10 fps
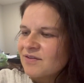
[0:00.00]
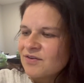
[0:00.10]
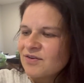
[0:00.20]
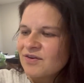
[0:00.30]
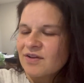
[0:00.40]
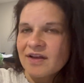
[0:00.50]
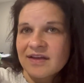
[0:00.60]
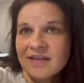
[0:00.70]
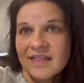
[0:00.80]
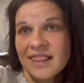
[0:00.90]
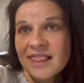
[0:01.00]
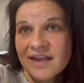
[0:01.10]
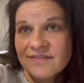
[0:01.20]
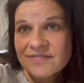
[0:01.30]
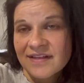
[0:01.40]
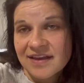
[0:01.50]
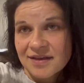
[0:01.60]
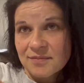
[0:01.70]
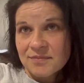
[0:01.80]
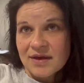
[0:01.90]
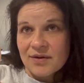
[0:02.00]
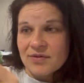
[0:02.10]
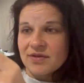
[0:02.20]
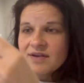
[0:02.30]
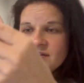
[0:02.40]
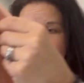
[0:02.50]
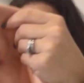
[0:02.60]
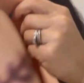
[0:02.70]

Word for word: your lifelike mouth here.